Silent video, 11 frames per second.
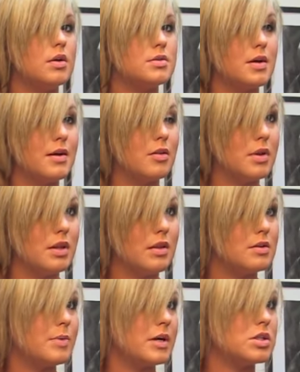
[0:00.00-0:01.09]
Doesn't have to be anything
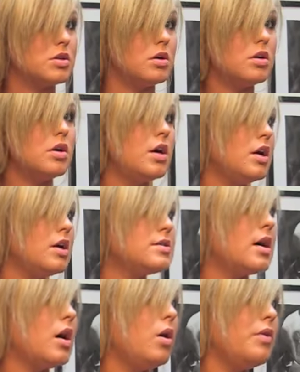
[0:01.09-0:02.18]
special.
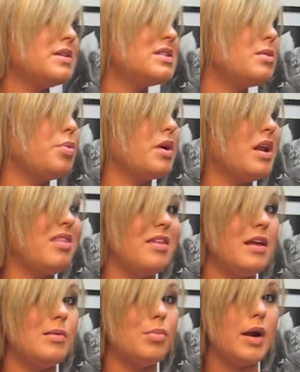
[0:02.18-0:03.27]
So this is a pretty
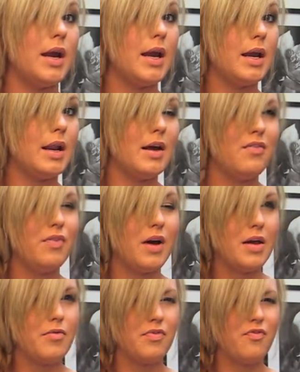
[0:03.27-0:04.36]
thin braid. I
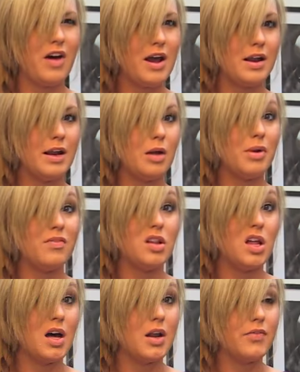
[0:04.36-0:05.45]
have fine hair, but I have a
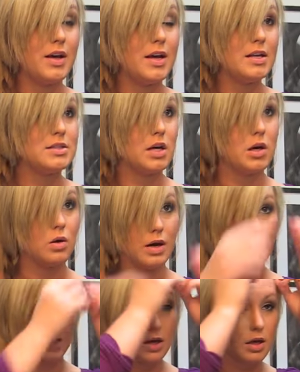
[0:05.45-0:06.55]
lot of it, so
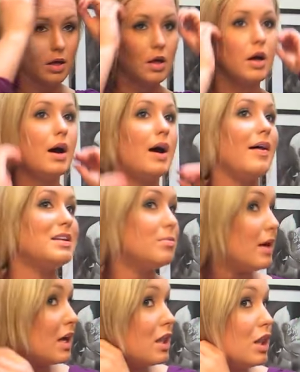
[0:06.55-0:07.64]
I like to
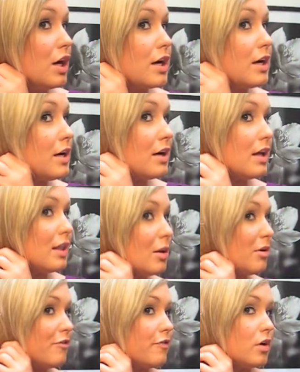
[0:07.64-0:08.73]
make it look a little
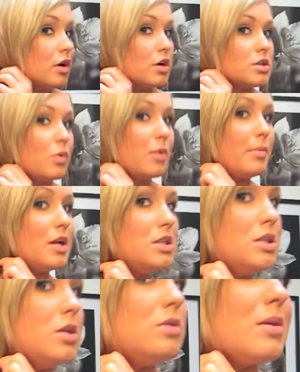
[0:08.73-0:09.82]
bit fuller. So what I'm going to do
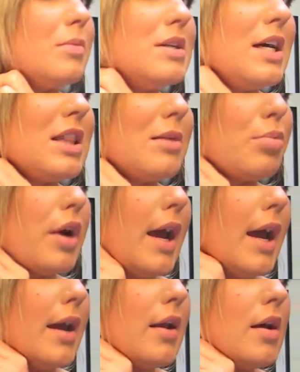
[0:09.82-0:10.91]
is I'm going to take the
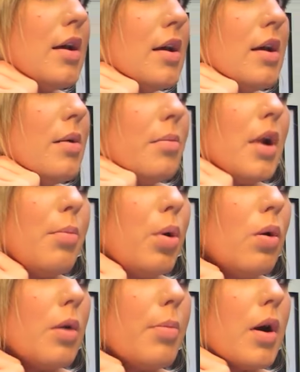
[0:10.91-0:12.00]
braid, I'm going to
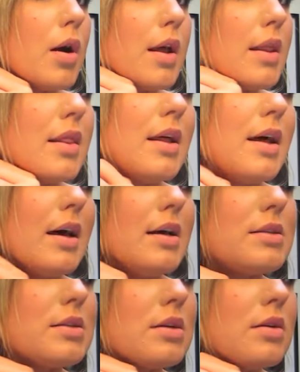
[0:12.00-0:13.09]
pull it apart like
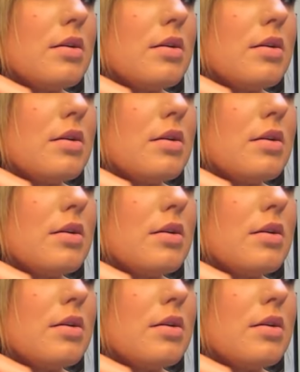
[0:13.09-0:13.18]
this,